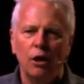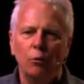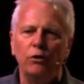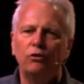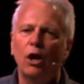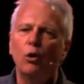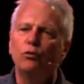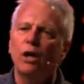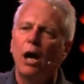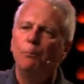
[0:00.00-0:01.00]
which goes
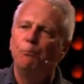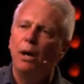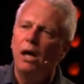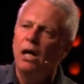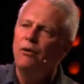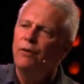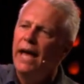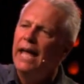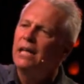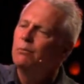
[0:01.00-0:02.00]
above
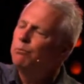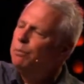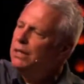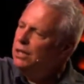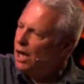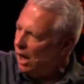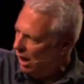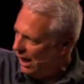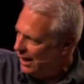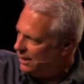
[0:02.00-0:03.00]
and
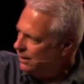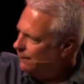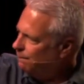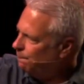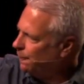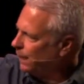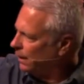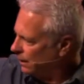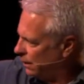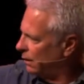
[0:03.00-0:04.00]
beyond
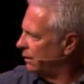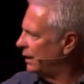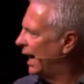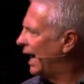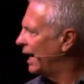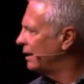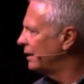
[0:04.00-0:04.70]
the tithe.